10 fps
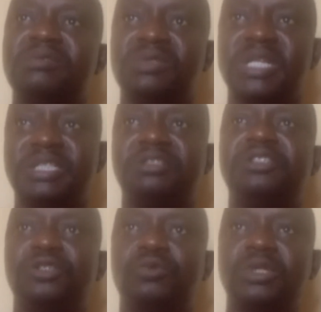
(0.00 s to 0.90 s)

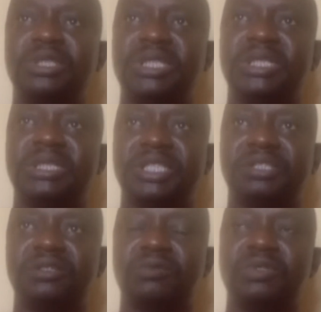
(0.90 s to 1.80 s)
lecturing us one day,
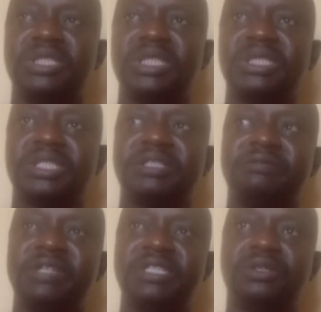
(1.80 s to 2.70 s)
teaching us one day, she
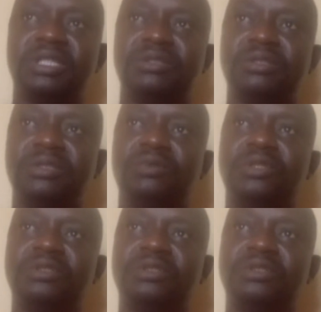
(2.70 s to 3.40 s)
ventured into the world